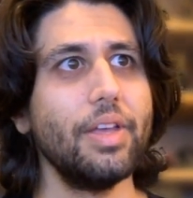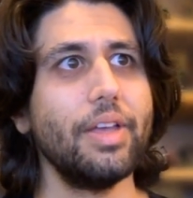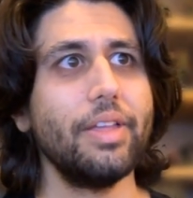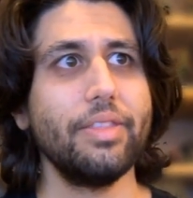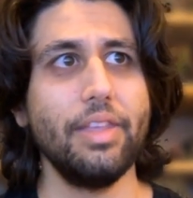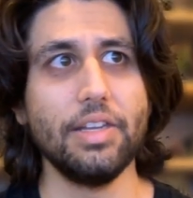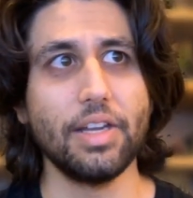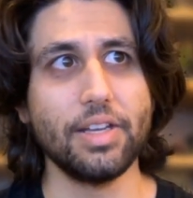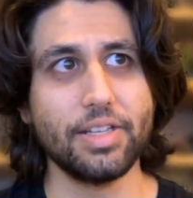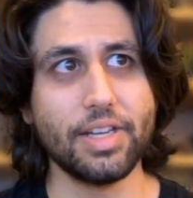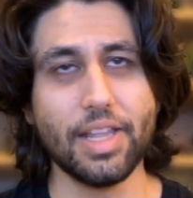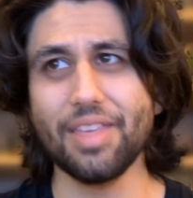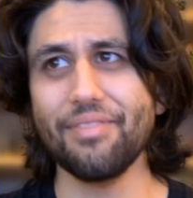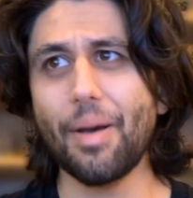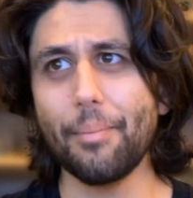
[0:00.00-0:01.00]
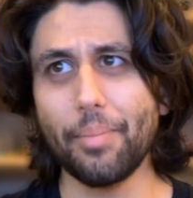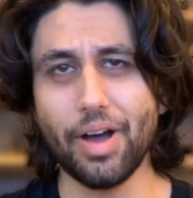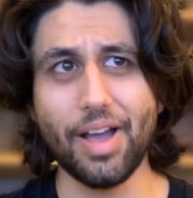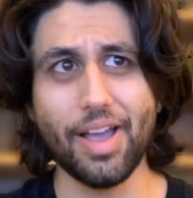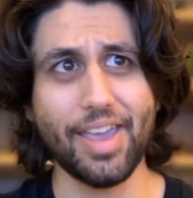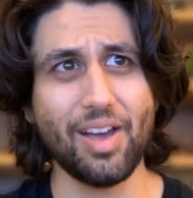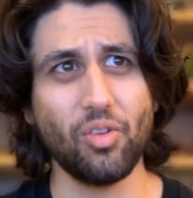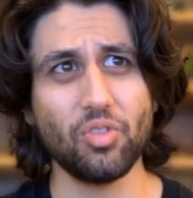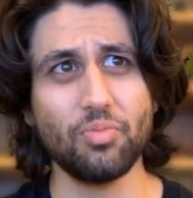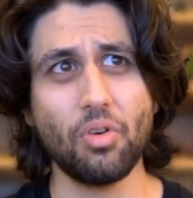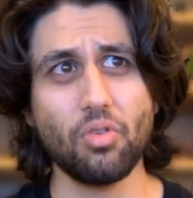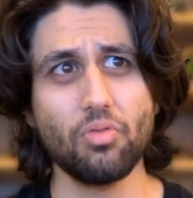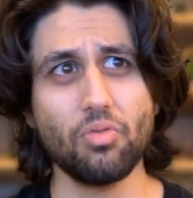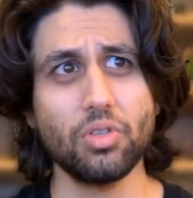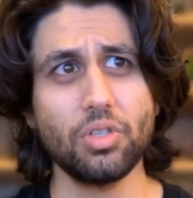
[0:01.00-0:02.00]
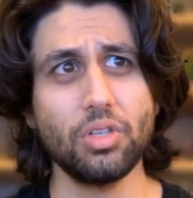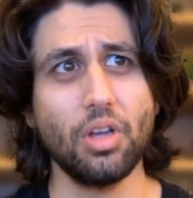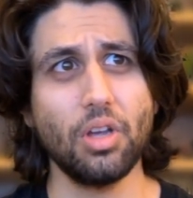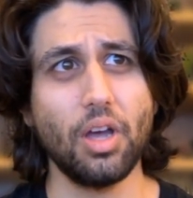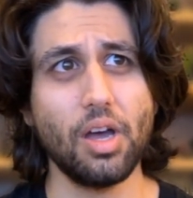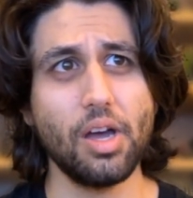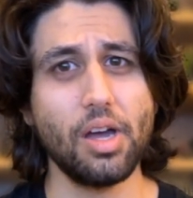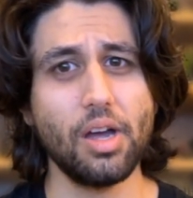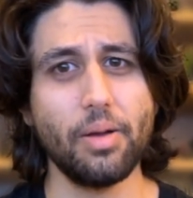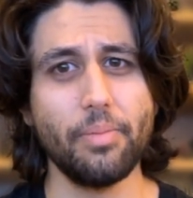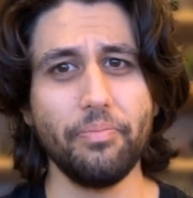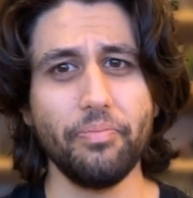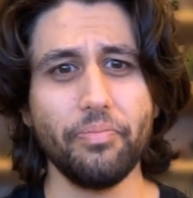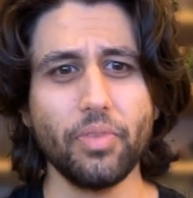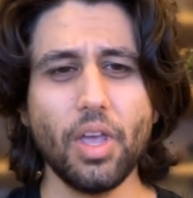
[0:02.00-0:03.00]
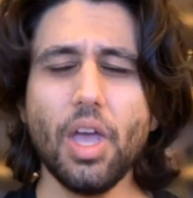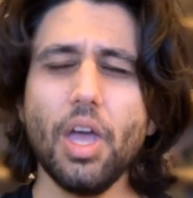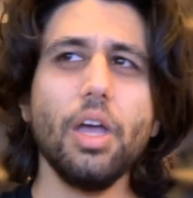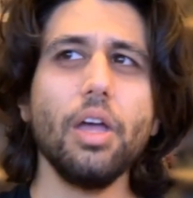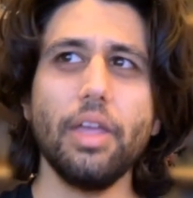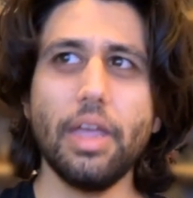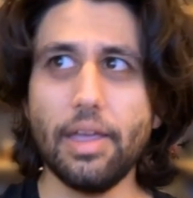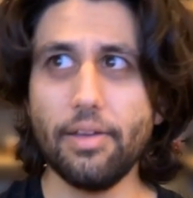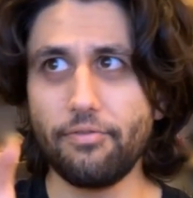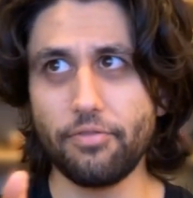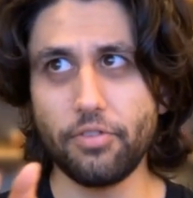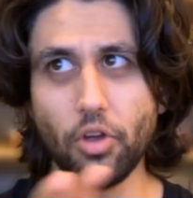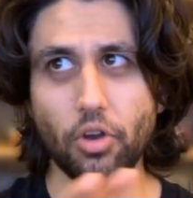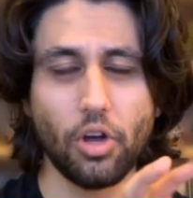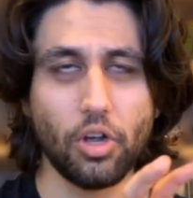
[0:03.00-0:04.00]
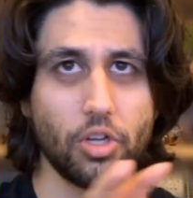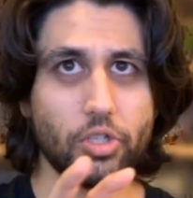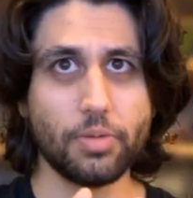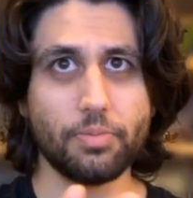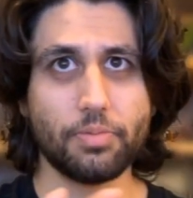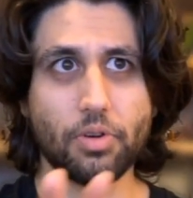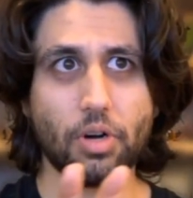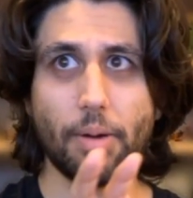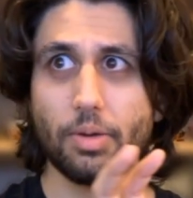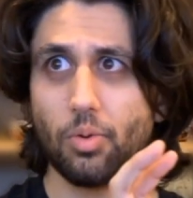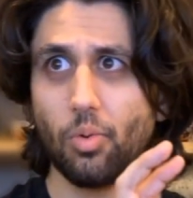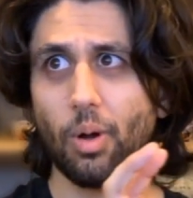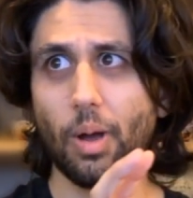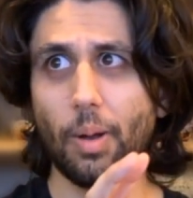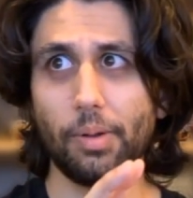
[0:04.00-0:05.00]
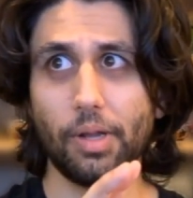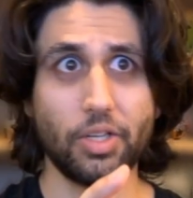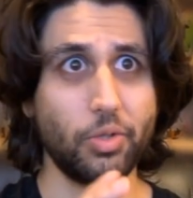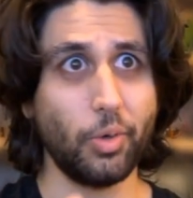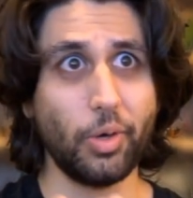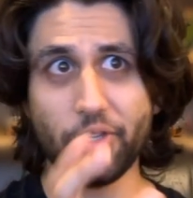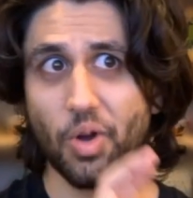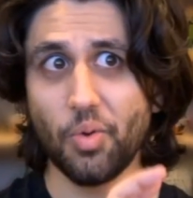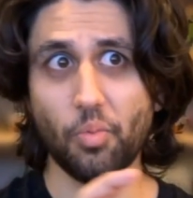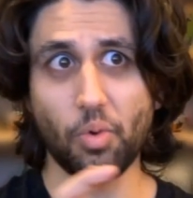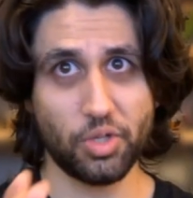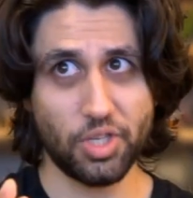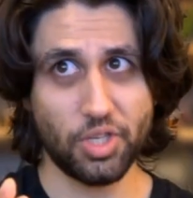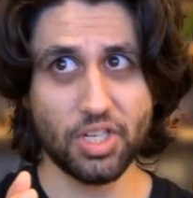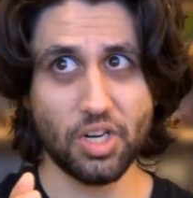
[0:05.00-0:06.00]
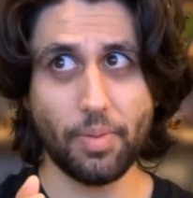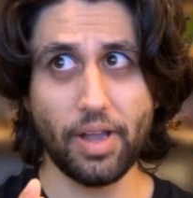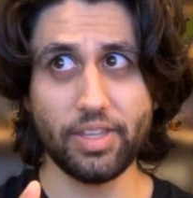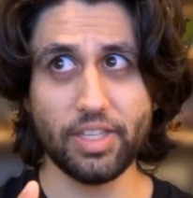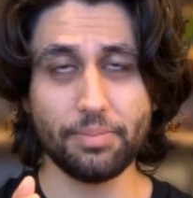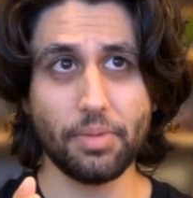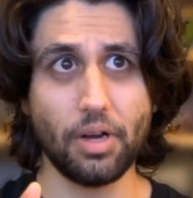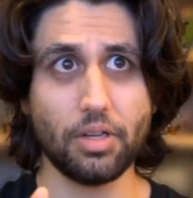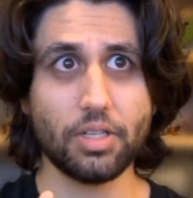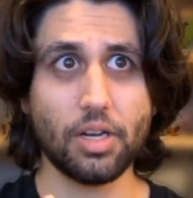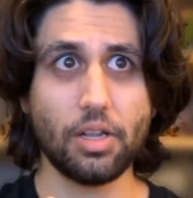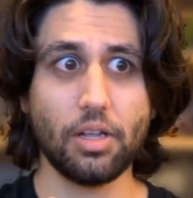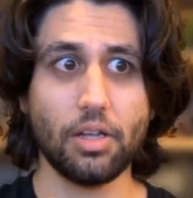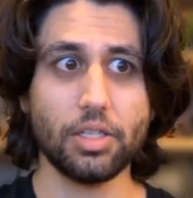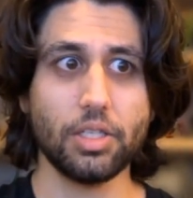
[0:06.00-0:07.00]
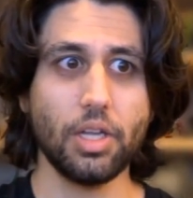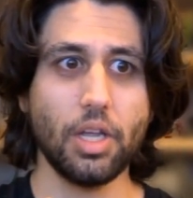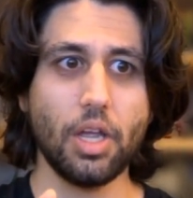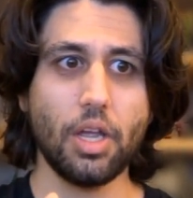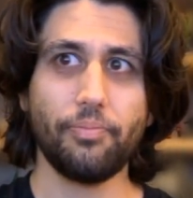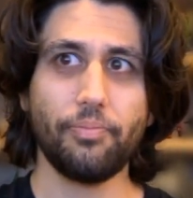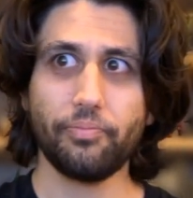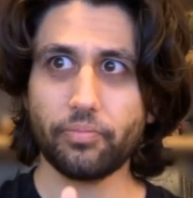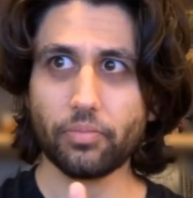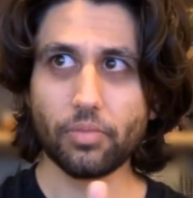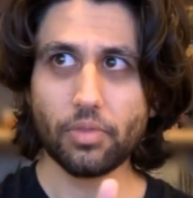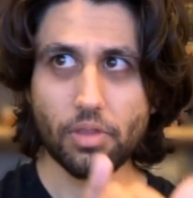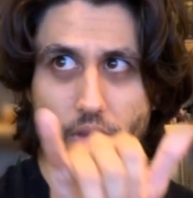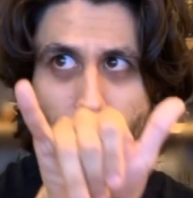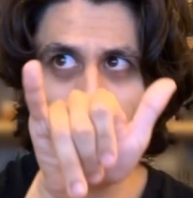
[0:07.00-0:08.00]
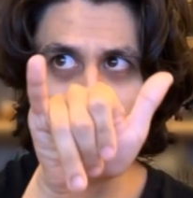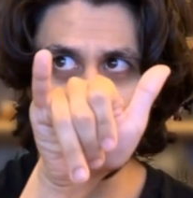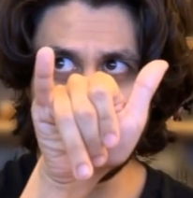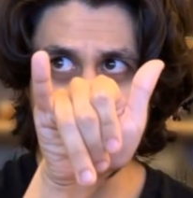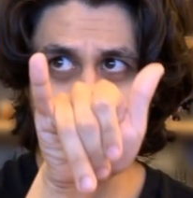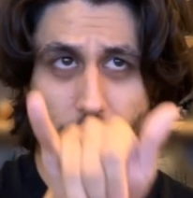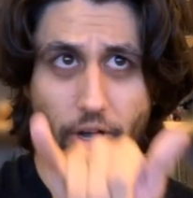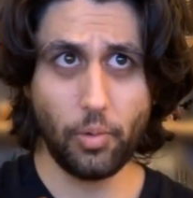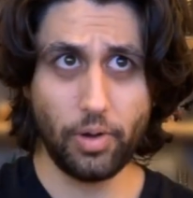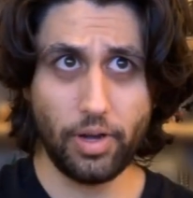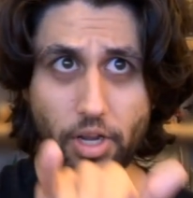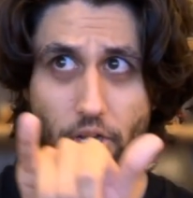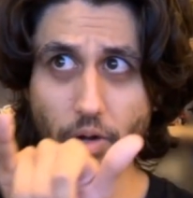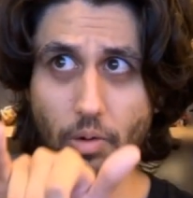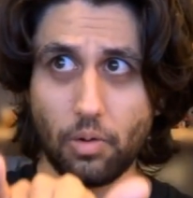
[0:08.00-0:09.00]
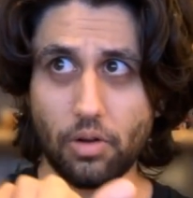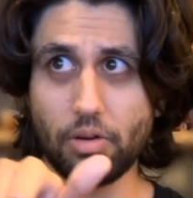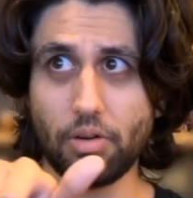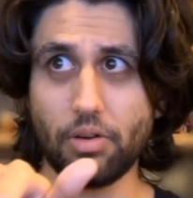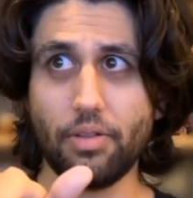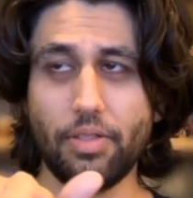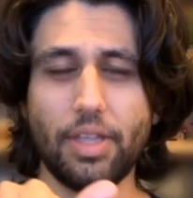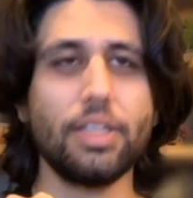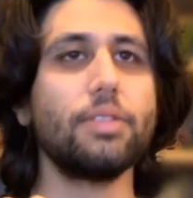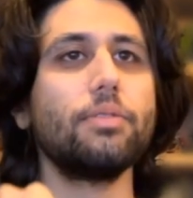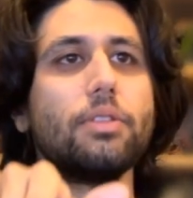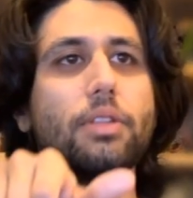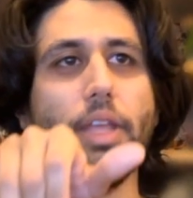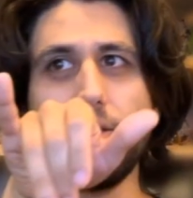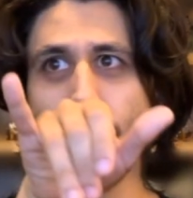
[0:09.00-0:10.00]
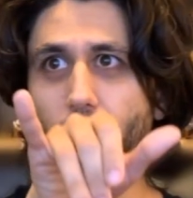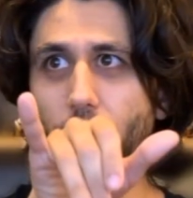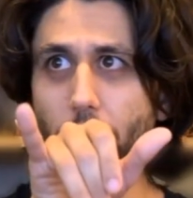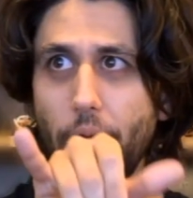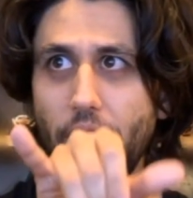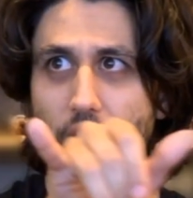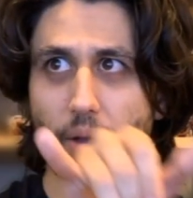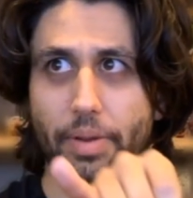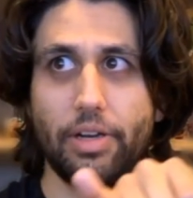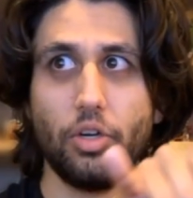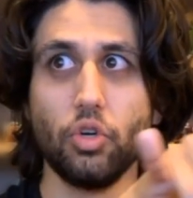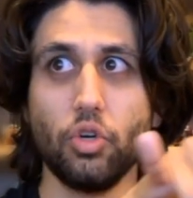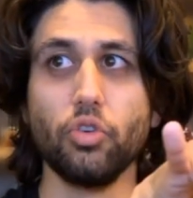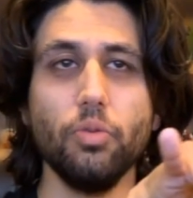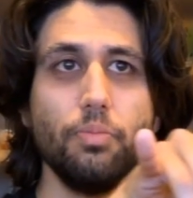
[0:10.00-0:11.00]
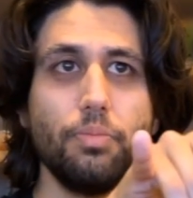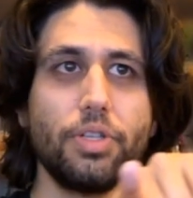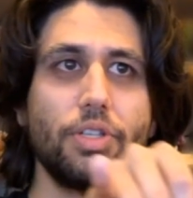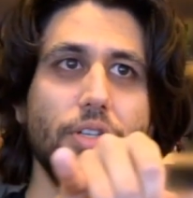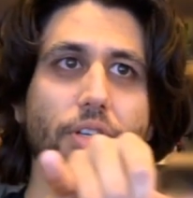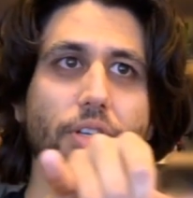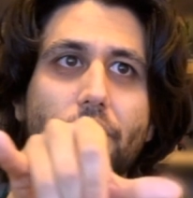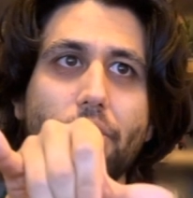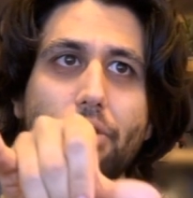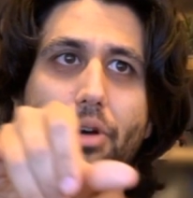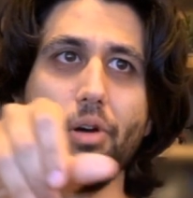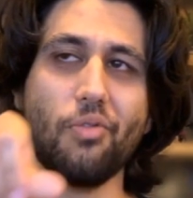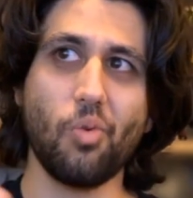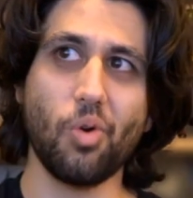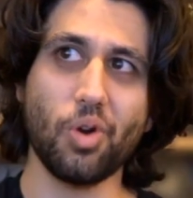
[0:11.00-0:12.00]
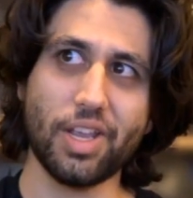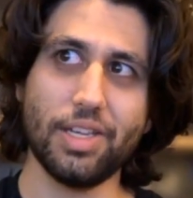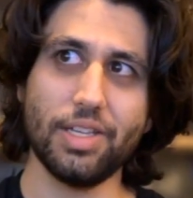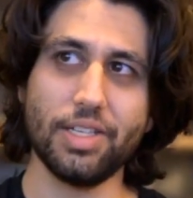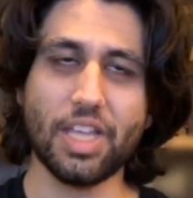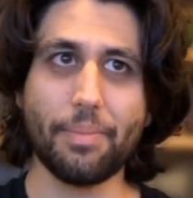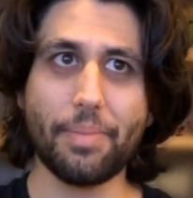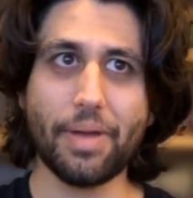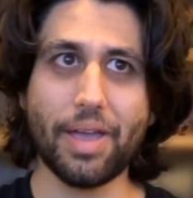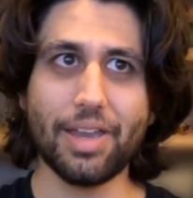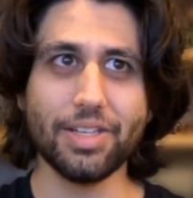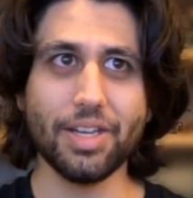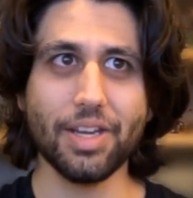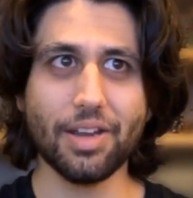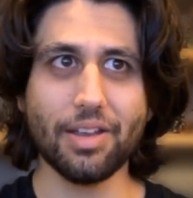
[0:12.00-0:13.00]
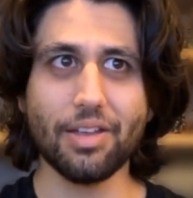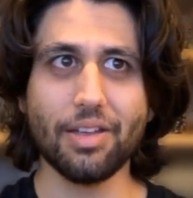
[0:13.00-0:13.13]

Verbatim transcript: these undead, the vampire counts models. Um, if you're not subscribed to Warhammer Plus or you don't watch the Digital Painting Masterclass, they frequently go on. It's they frequently come in groups of what it is they're painting,